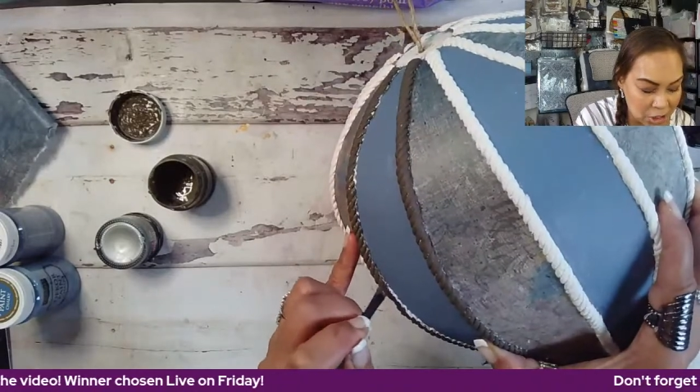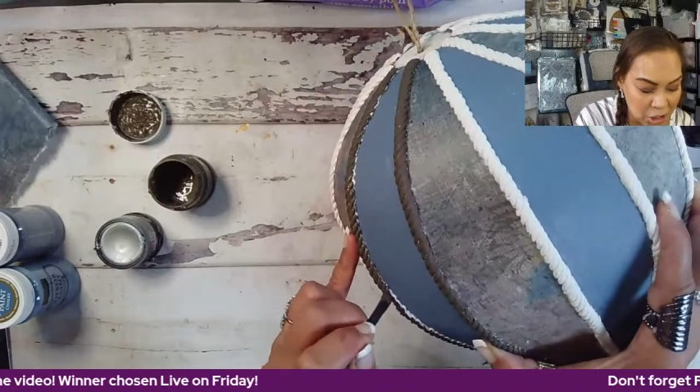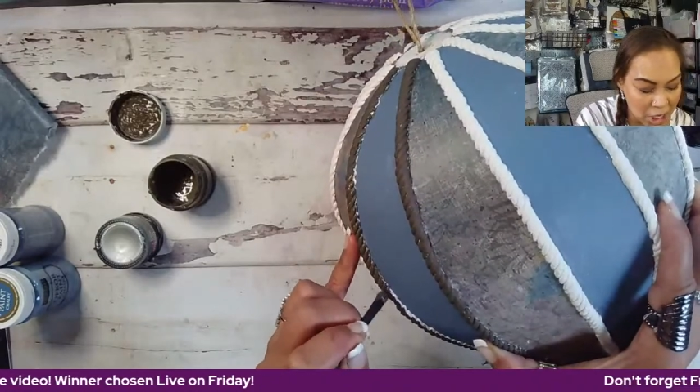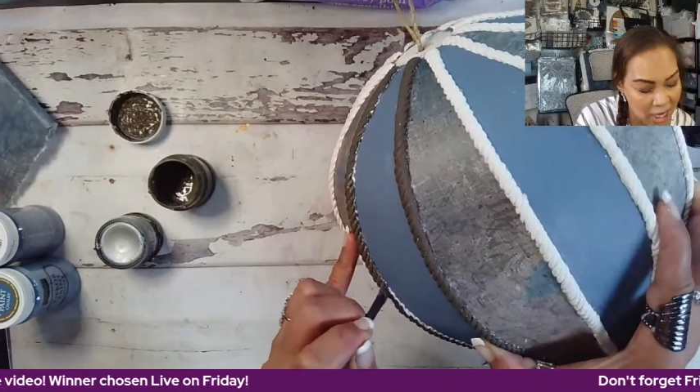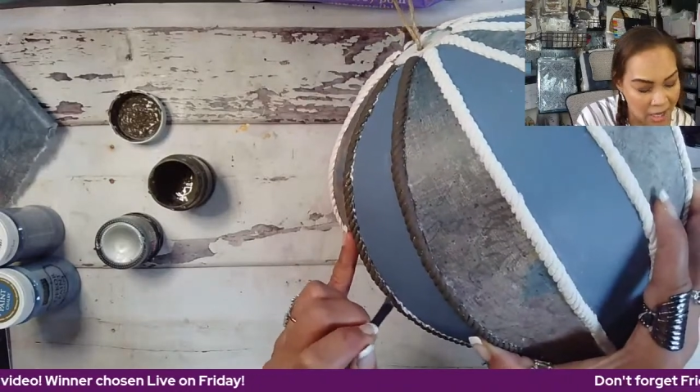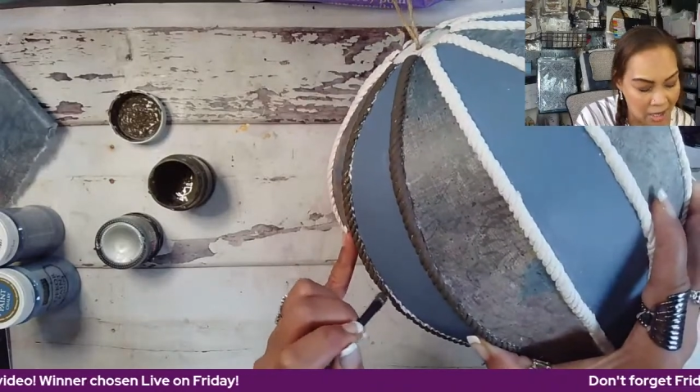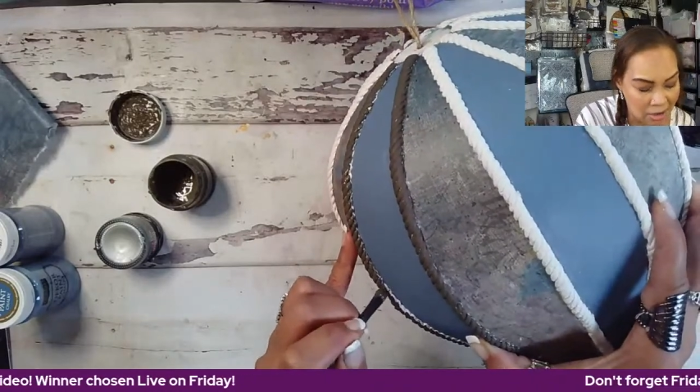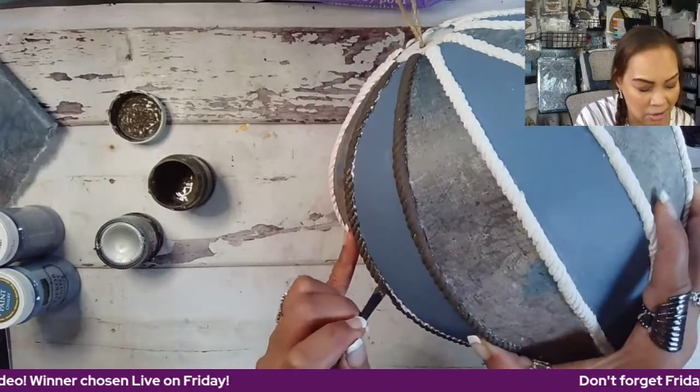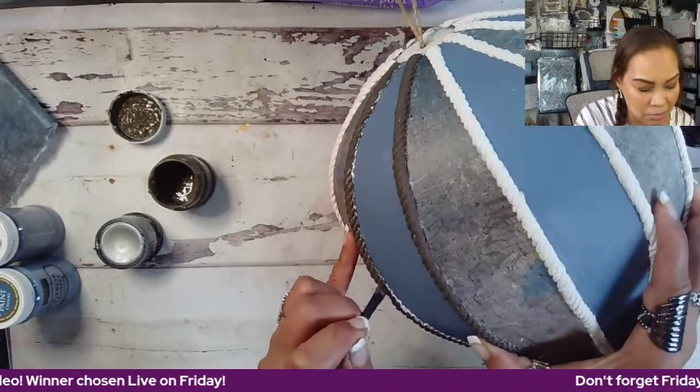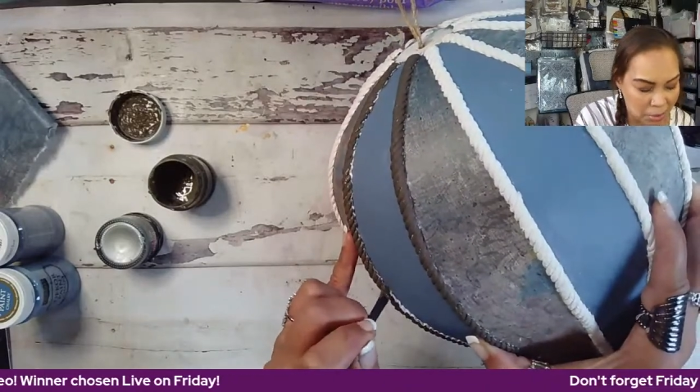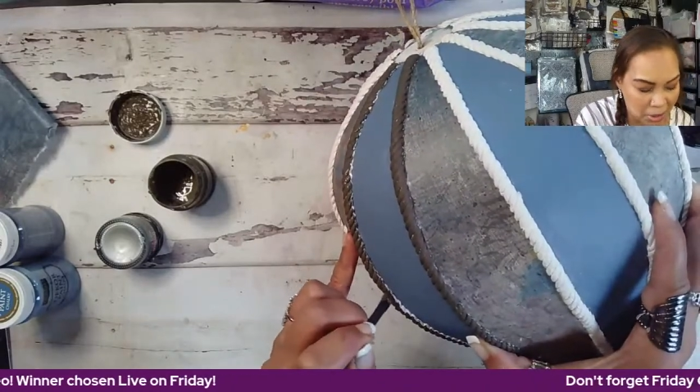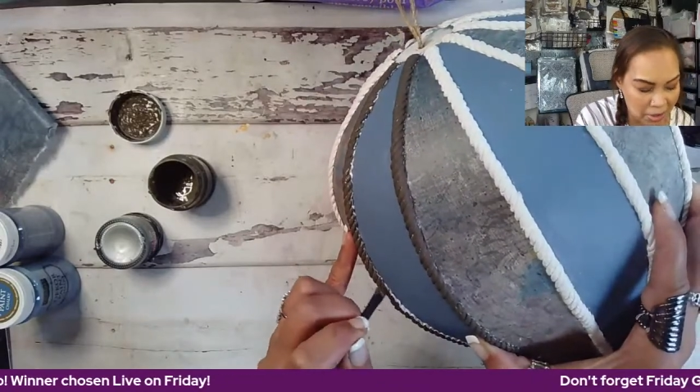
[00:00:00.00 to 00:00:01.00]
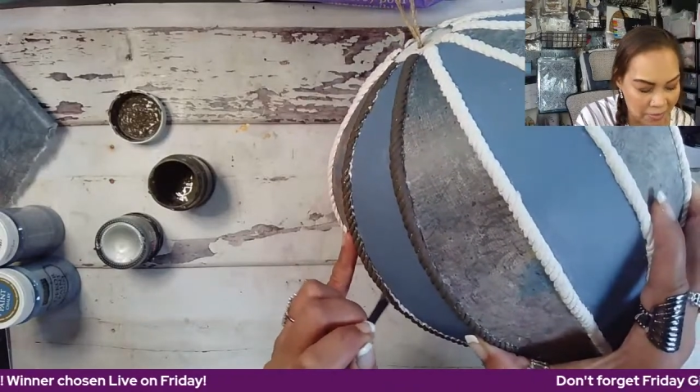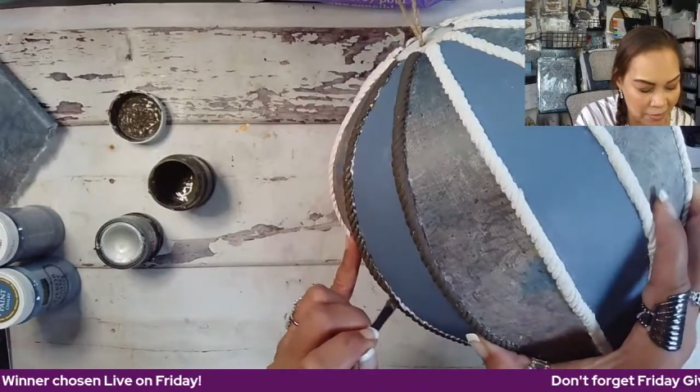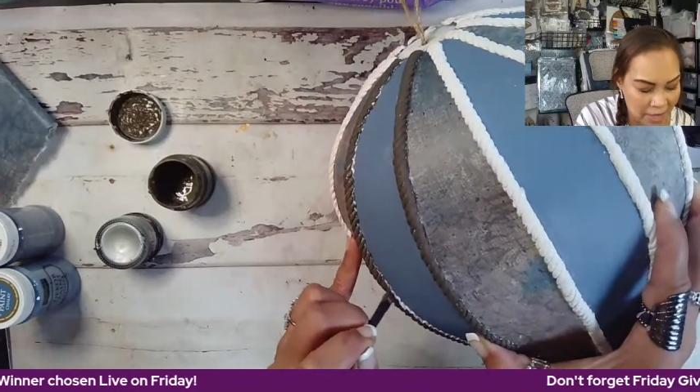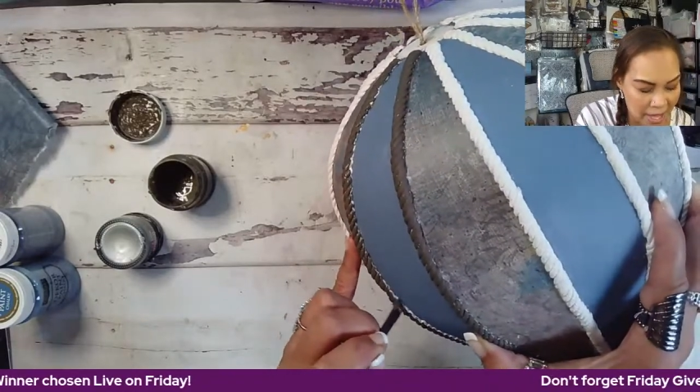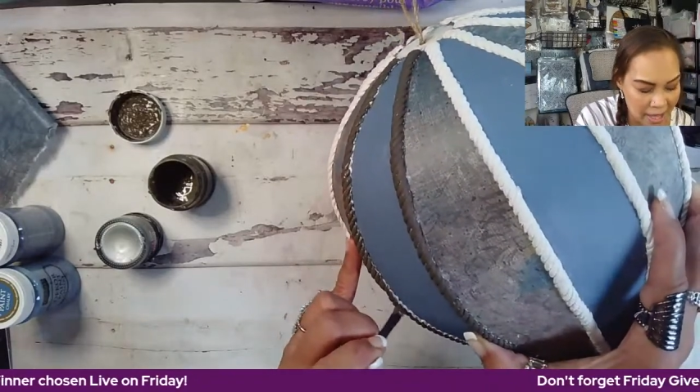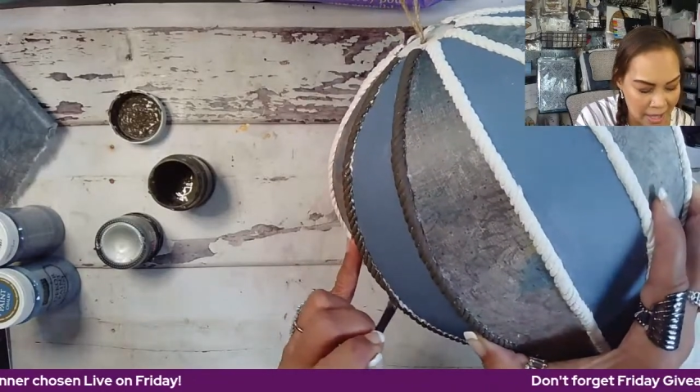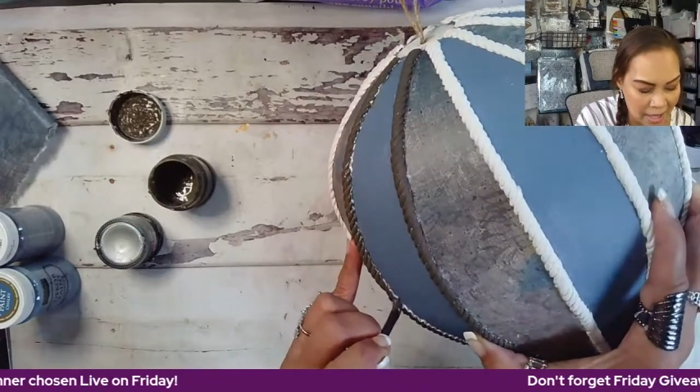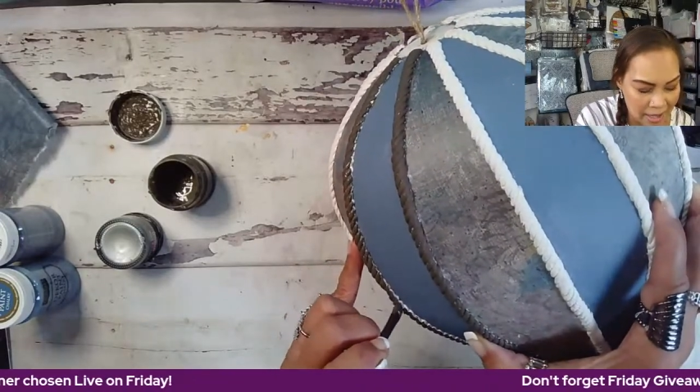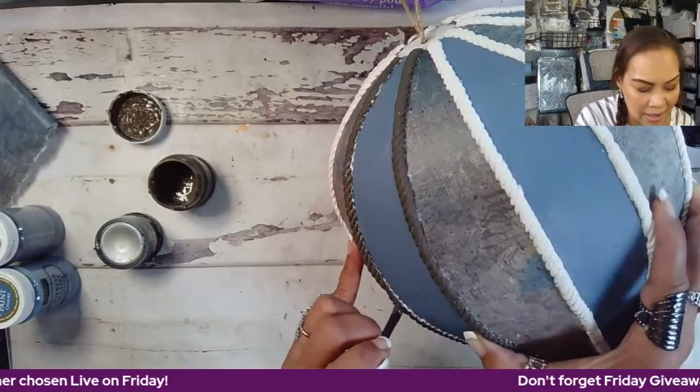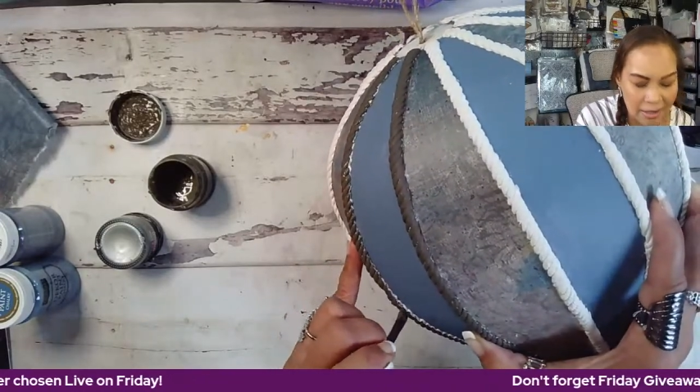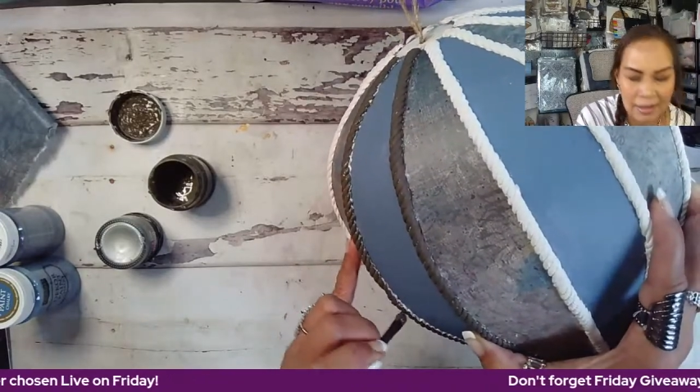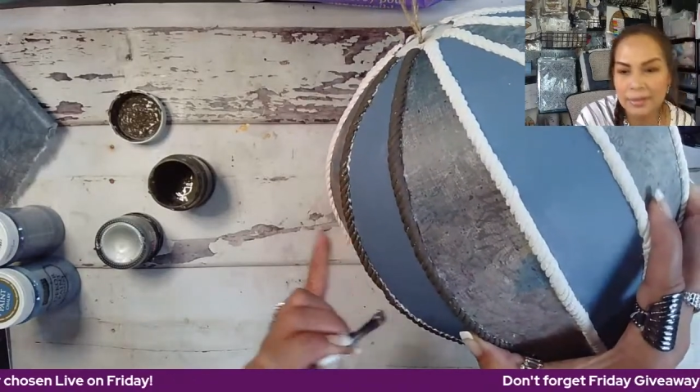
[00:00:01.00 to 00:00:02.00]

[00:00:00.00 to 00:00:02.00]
J or part of K?